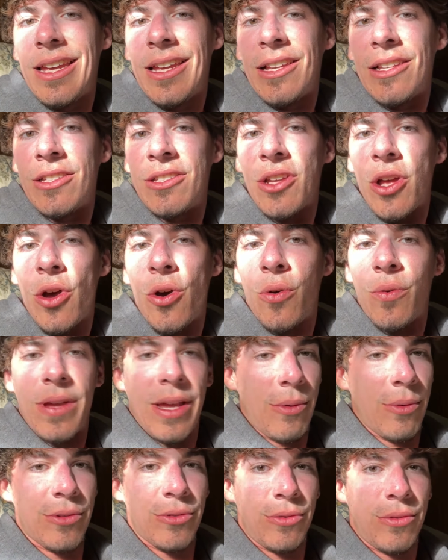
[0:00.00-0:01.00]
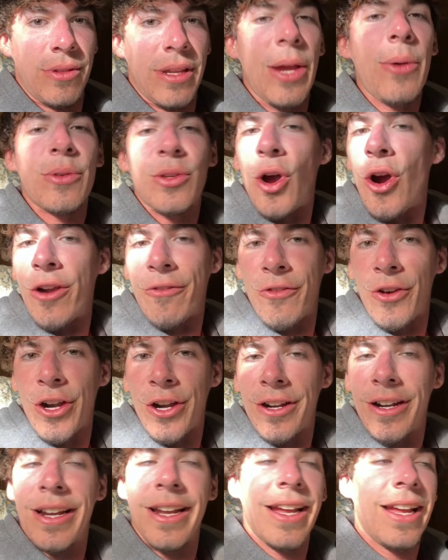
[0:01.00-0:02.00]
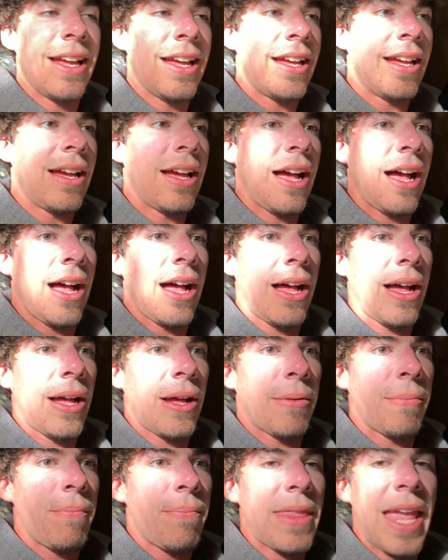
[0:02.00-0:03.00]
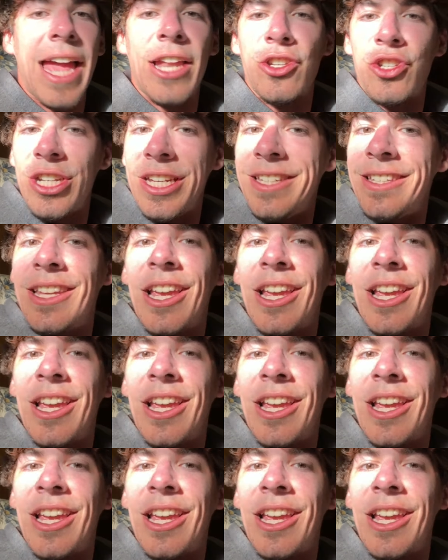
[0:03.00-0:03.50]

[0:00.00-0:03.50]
So it was it was hard for her. Uh, and she's